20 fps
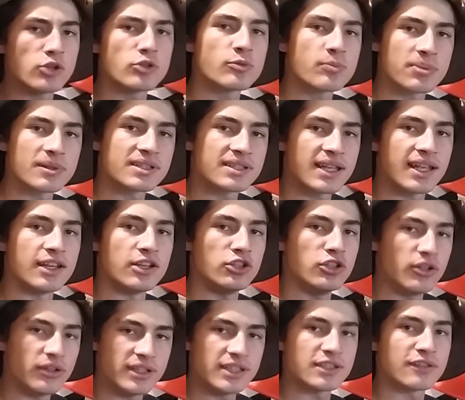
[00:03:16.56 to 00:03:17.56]
100%
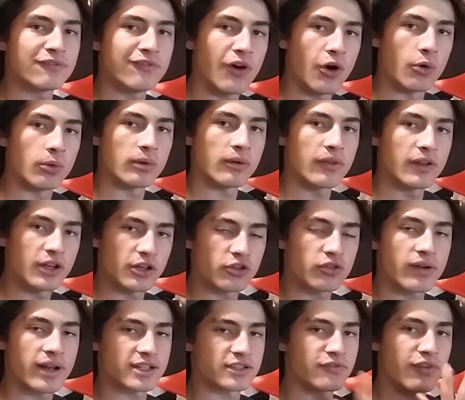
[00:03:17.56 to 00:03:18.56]
not its fault that
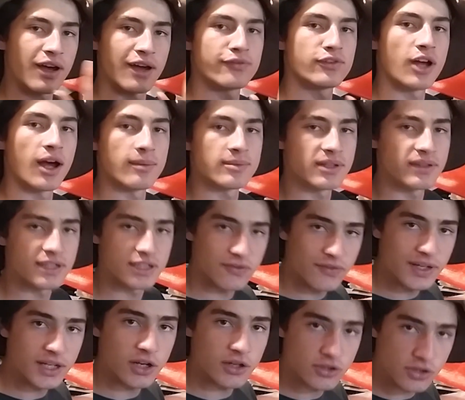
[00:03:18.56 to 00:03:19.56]
it crashed 5 times in this
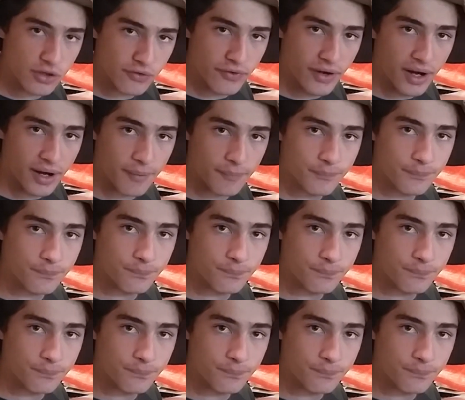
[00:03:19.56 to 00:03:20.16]
video so far.